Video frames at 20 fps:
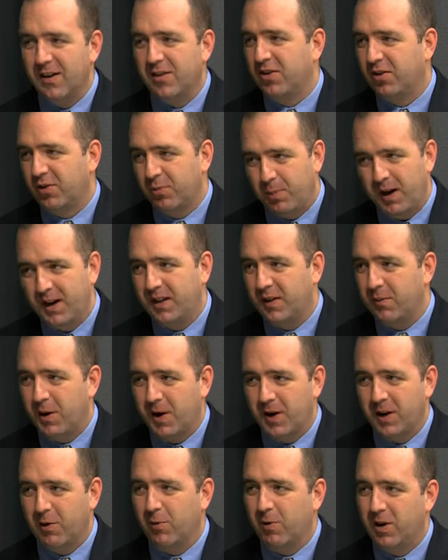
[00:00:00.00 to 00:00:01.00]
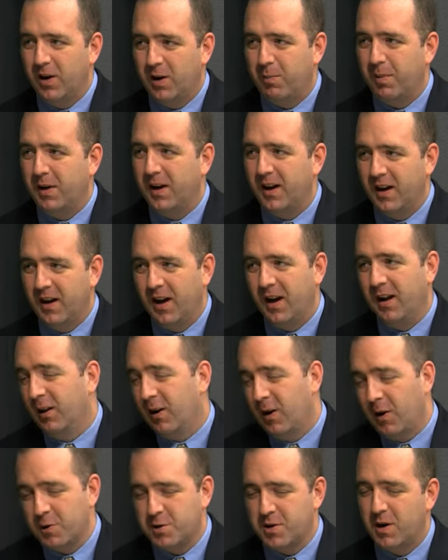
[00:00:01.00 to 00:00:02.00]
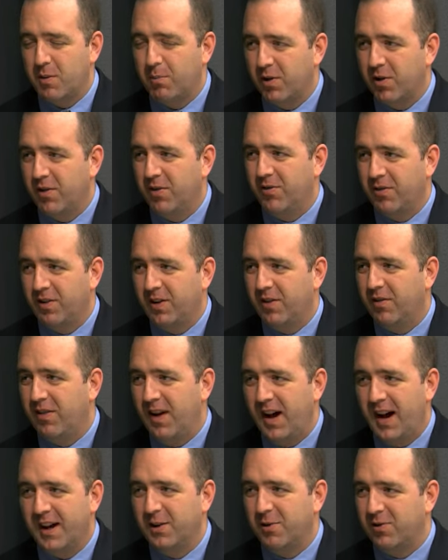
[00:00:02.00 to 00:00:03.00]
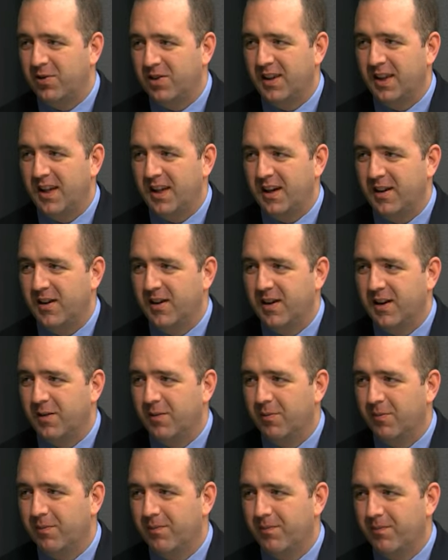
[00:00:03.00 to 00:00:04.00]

despite the market run up, a large number of values in that area.